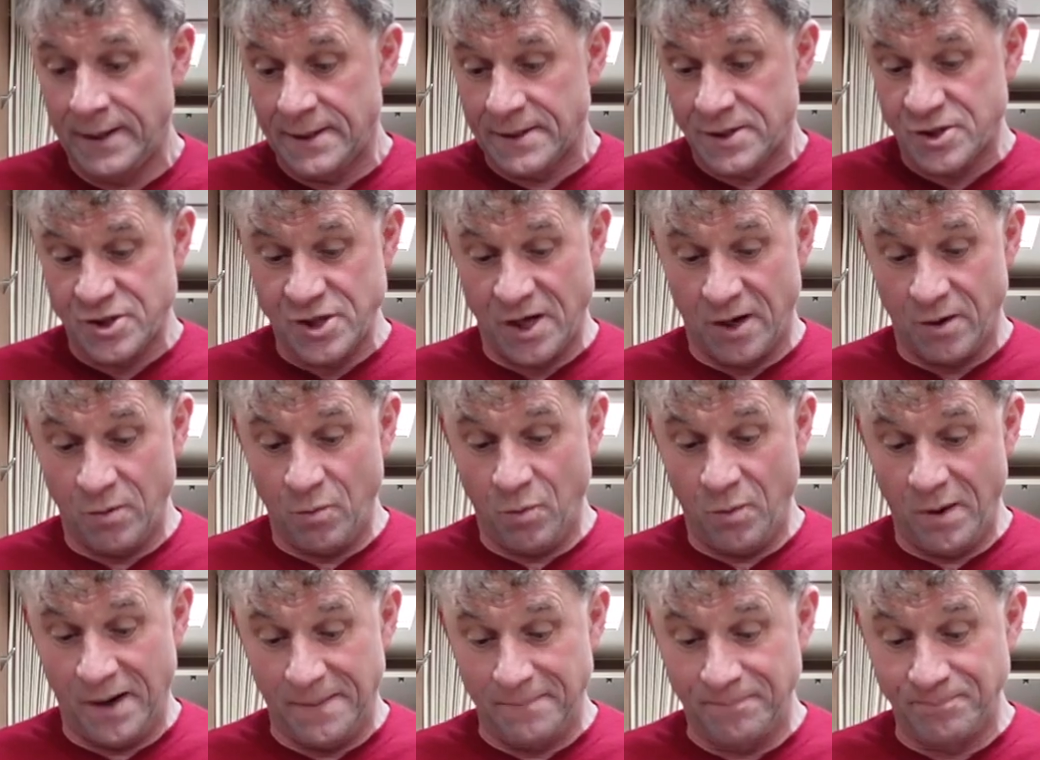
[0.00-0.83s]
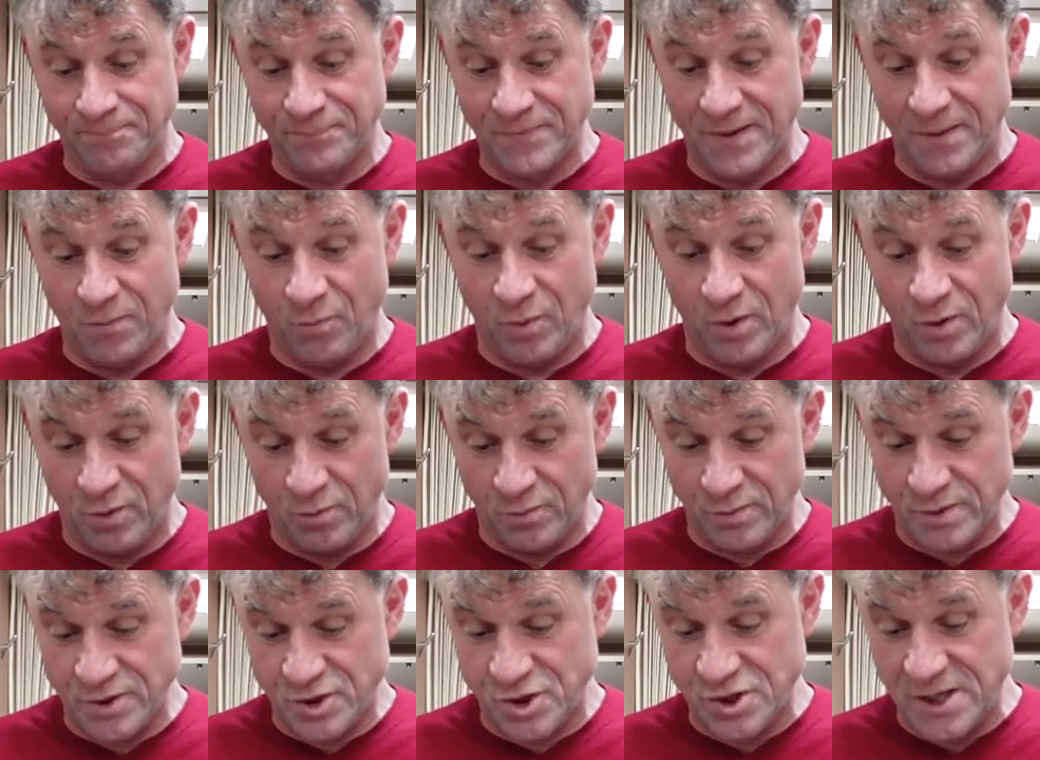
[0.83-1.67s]
So
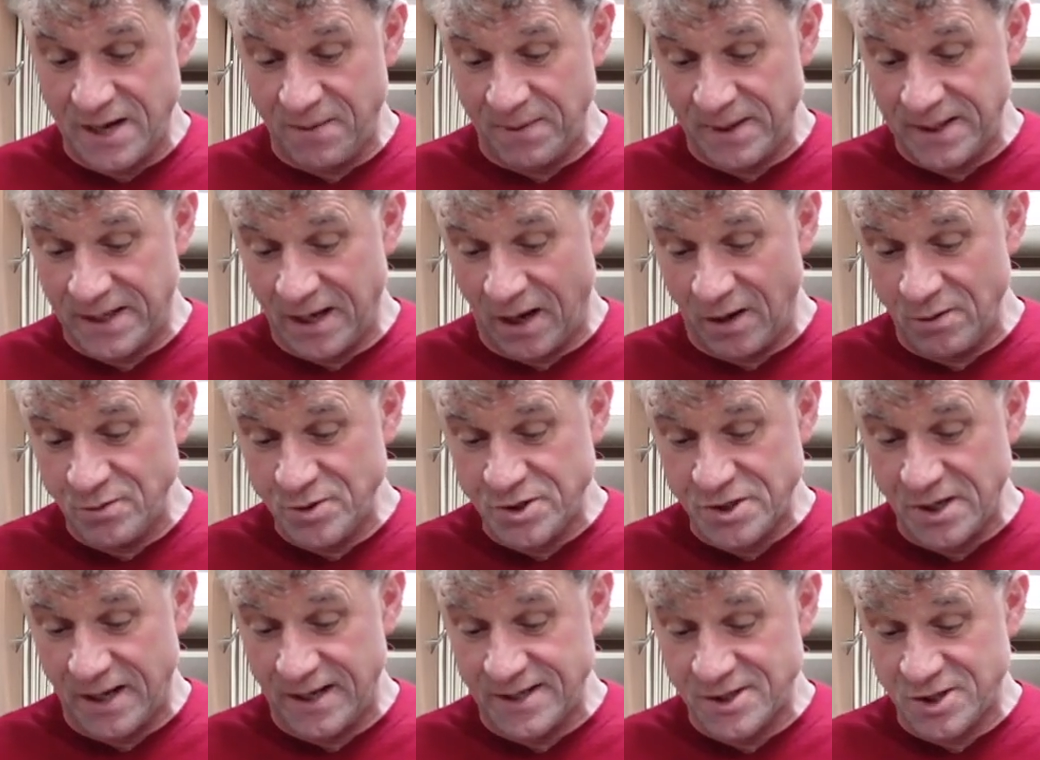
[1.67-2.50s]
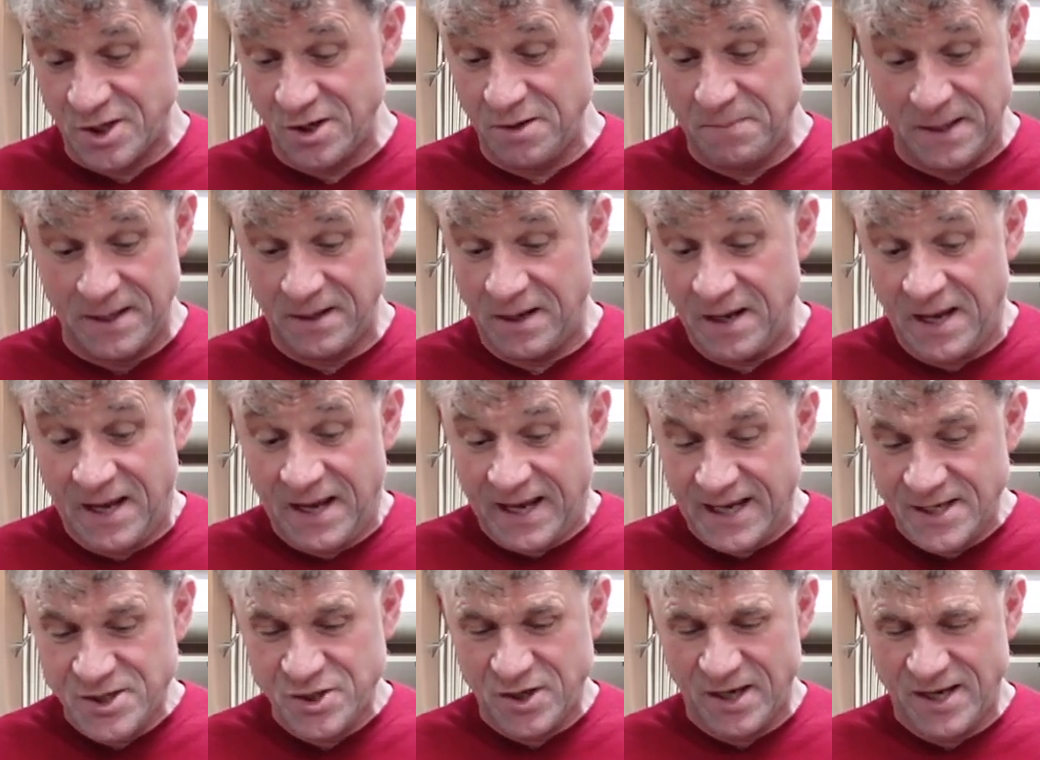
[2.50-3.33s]
we'll see how it goes. It's going to be,
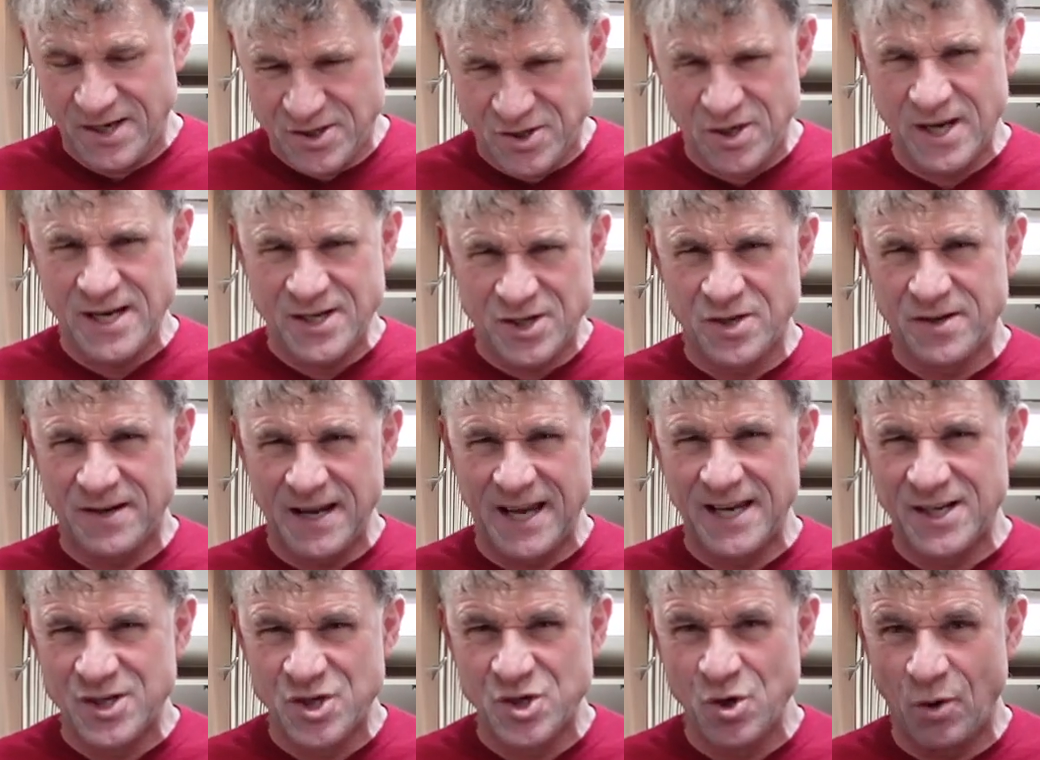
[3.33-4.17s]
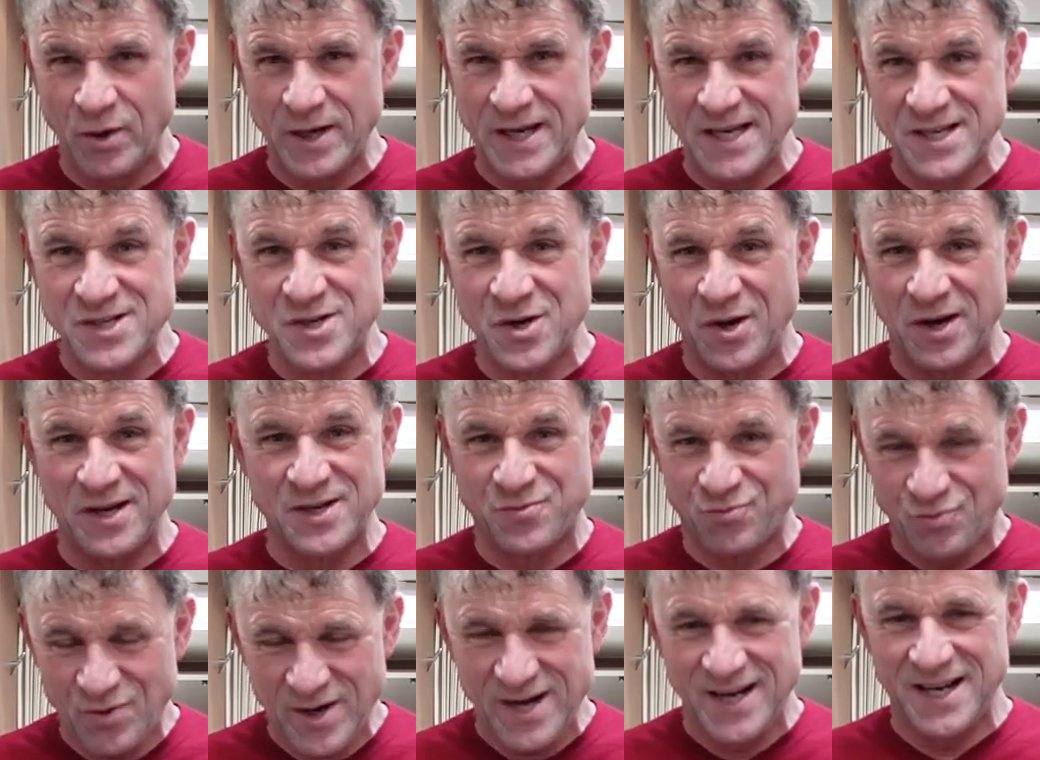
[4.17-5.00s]
it's exciting.
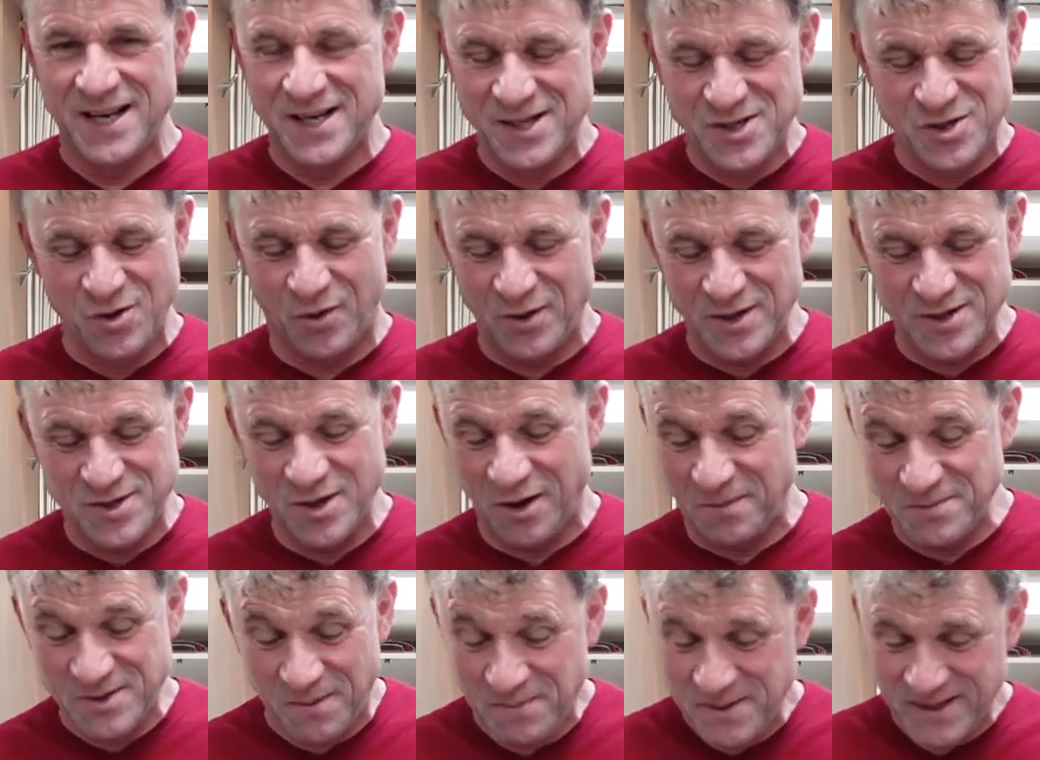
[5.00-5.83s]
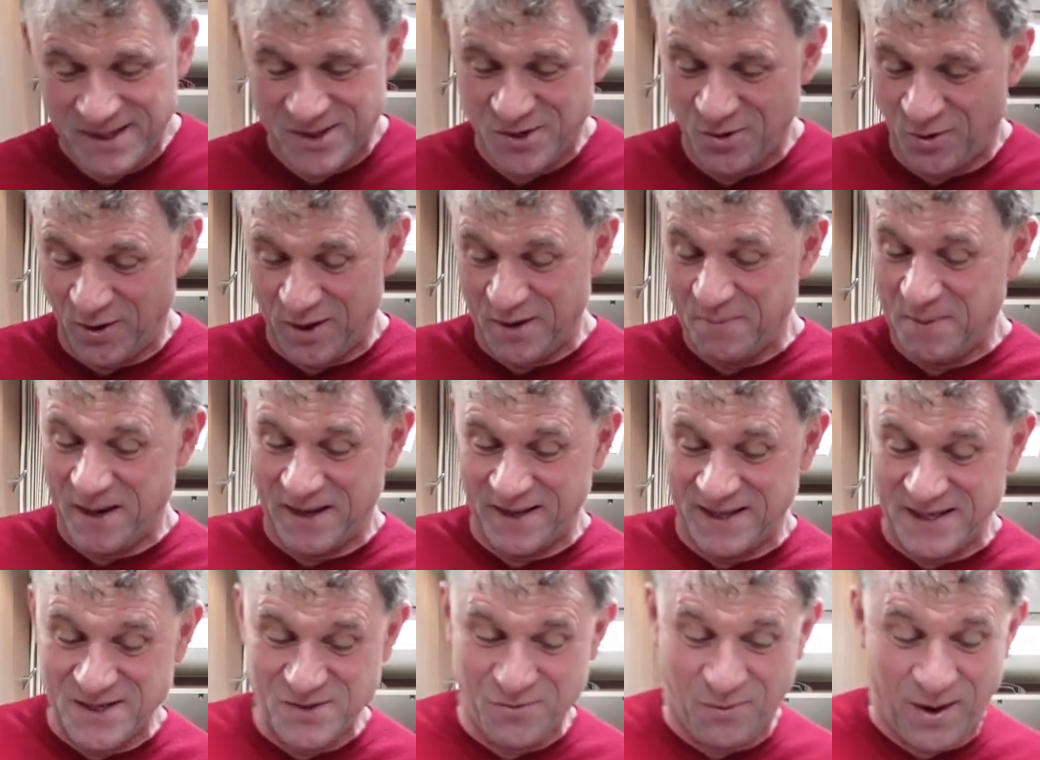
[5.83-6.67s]
It's really exciting times. I'm excited about
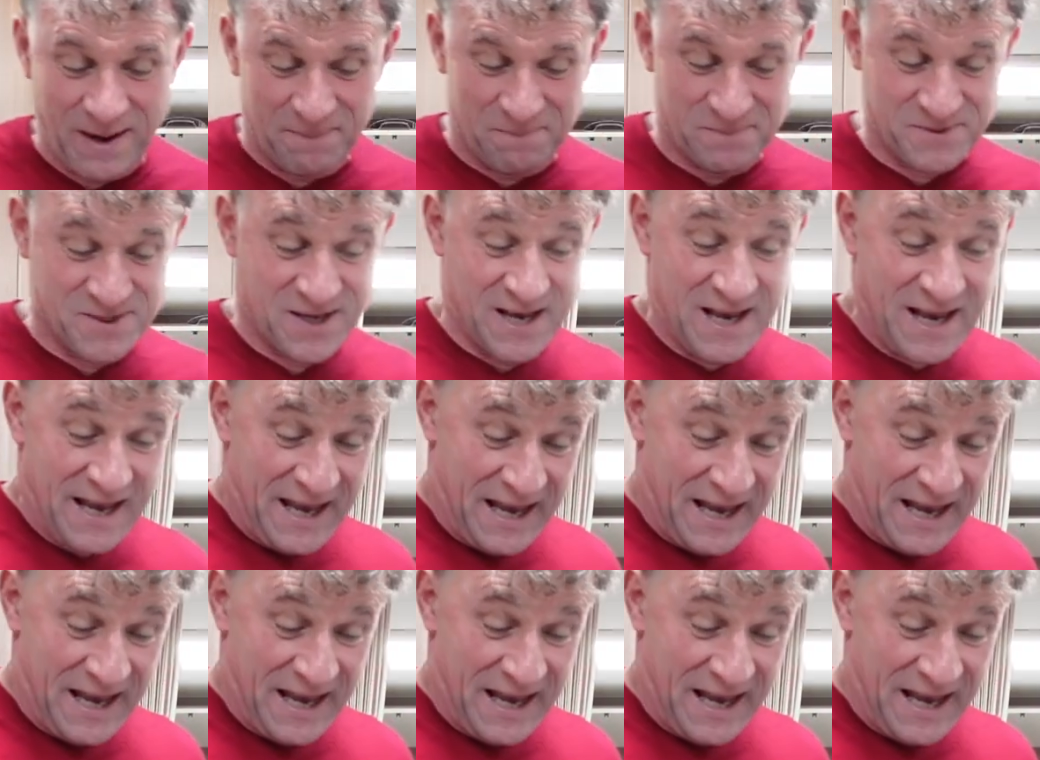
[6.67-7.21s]
these ramps.